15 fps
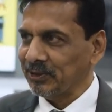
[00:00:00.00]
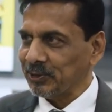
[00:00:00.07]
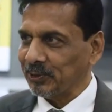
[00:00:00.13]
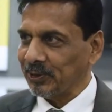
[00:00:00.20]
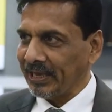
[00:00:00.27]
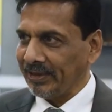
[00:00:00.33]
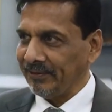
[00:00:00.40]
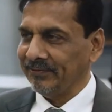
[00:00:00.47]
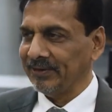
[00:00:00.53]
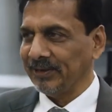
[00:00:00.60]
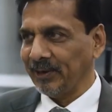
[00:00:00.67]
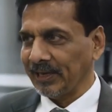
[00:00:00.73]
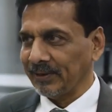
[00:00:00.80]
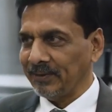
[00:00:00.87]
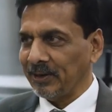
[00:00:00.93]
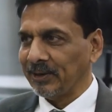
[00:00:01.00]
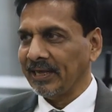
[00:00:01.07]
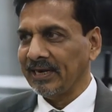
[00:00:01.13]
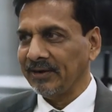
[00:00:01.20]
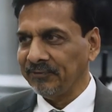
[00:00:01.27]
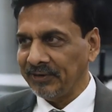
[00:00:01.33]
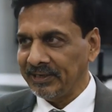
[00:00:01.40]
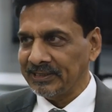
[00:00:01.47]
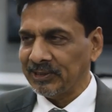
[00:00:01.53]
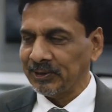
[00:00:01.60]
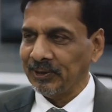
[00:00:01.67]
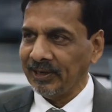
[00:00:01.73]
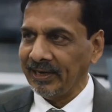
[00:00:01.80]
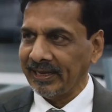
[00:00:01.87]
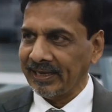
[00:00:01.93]
which you gave, about our efforts,
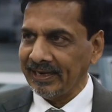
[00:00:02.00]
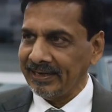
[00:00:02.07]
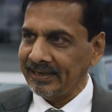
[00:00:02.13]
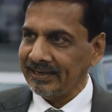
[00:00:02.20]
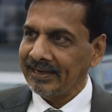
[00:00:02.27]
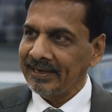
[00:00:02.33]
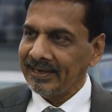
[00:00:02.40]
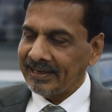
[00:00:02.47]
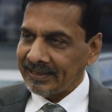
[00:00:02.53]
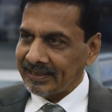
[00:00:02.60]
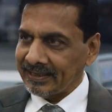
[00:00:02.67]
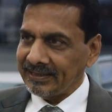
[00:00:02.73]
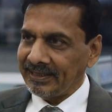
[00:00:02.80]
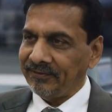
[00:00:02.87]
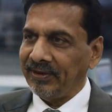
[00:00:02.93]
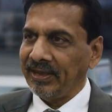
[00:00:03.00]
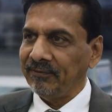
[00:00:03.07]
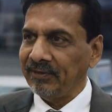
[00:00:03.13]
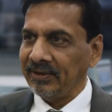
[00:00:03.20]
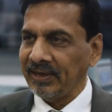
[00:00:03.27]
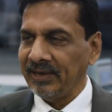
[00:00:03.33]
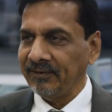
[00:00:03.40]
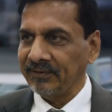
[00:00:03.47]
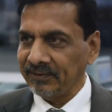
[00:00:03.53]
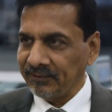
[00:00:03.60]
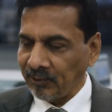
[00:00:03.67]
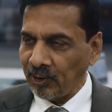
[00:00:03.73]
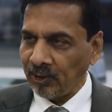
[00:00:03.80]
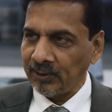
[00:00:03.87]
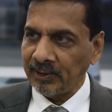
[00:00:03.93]
and the way we have
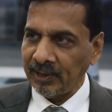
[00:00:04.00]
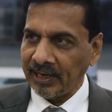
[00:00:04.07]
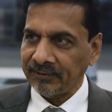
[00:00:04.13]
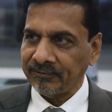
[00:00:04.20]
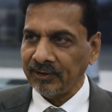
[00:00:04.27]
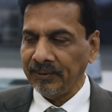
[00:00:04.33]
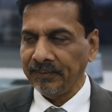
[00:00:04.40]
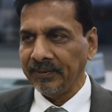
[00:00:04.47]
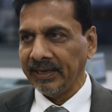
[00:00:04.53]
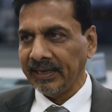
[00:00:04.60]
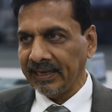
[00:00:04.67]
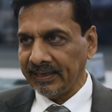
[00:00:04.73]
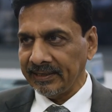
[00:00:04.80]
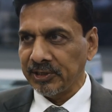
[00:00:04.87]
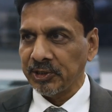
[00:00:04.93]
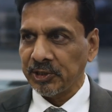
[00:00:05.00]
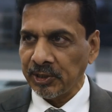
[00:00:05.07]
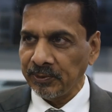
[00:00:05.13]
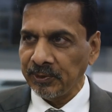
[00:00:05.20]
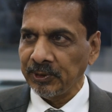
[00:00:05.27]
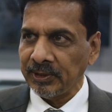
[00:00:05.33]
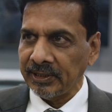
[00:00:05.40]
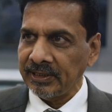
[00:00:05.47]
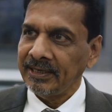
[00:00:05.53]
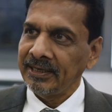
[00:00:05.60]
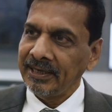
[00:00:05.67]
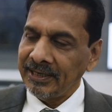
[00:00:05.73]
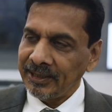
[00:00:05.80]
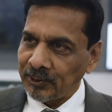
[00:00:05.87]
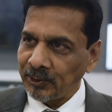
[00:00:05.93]
evolved, from being a distributor
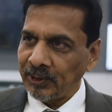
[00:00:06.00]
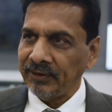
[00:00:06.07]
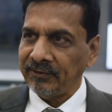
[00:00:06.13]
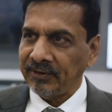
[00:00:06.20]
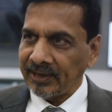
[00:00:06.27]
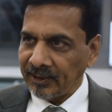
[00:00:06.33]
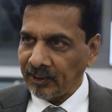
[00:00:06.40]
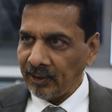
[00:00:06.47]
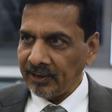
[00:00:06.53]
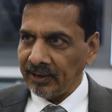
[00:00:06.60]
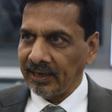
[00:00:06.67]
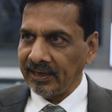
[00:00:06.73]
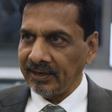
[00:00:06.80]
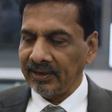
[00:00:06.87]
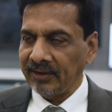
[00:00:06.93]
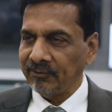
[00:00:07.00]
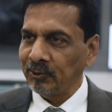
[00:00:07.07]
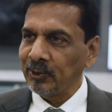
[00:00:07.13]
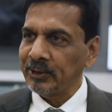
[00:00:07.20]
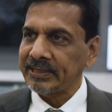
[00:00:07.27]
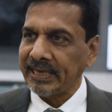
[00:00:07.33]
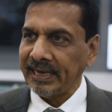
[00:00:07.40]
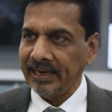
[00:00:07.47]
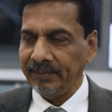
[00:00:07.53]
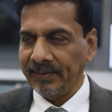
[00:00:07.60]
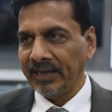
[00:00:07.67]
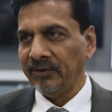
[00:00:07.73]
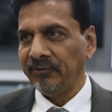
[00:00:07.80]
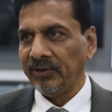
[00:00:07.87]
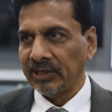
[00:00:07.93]
to a full-scale
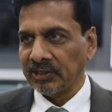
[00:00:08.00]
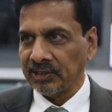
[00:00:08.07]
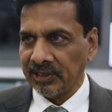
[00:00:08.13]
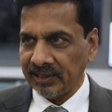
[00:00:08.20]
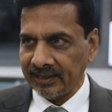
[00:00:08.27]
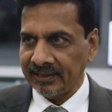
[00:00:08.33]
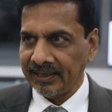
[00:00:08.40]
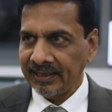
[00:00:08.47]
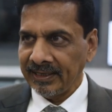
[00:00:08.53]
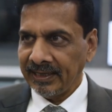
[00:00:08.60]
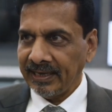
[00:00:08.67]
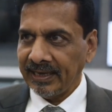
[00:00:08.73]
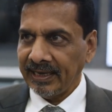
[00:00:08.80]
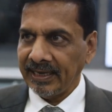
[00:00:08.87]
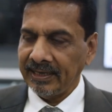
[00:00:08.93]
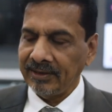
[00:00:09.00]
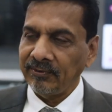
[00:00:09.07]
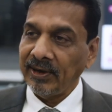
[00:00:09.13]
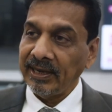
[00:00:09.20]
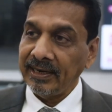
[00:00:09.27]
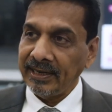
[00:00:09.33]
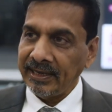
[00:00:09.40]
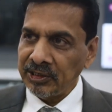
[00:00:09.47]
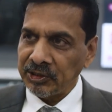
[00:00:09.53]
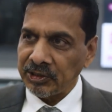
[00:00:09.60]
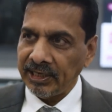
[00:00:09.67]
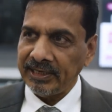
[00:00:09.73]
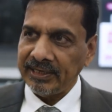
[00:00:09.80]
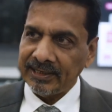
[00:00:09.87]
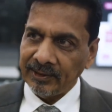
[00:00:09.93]
manufacturer. While
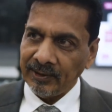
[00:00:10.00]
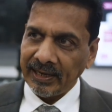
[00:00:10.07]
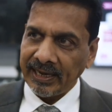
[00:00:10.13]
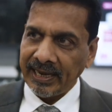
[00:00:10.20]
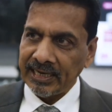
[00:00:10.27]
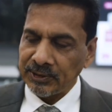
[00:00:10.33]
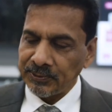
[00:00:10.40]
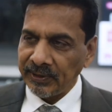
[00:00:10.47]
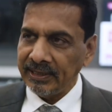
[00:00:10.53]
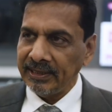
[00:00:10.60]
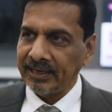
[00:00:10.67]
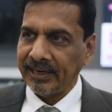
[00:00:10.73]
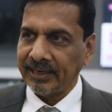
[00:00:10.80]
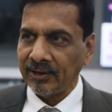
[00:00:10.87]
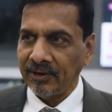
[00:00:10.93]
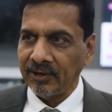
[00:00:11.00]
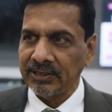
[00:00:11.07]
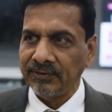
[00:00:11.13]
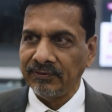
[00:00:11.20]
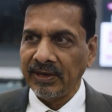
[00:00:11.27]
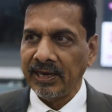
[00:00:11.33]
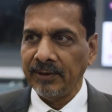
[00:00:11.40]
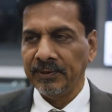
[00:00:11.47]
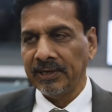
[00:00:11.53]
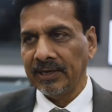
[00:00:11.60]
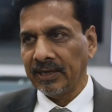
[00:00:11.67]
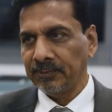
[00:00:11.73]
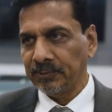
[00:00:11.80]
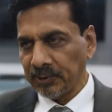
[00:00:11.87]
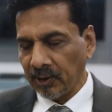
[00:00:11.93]
Inkjet, has been the technology we have been
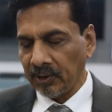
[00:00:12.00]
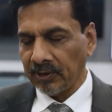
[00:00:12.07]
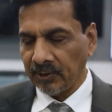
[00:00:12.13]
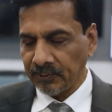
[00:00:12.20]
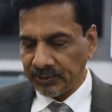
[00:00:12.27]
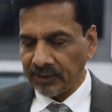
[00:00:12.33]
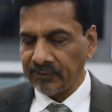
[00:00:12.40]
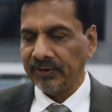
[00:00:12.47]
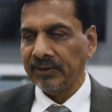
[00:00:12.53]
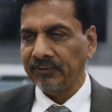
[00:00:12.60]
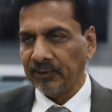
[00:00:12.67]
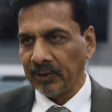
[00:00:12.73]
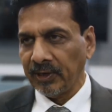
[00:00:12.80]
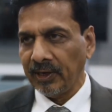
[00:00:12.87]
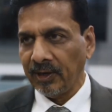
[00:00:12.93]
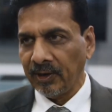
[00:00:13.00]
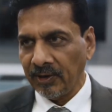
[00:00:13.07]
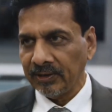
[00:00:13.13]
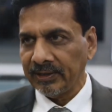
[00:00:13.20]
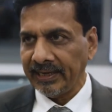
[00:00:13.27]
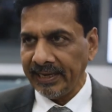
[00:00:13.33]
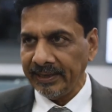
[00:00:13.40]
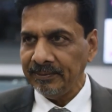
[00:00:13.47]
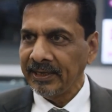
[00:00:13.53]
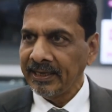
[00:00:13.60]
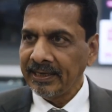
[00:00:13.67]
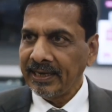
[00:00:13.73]
observing for a long time,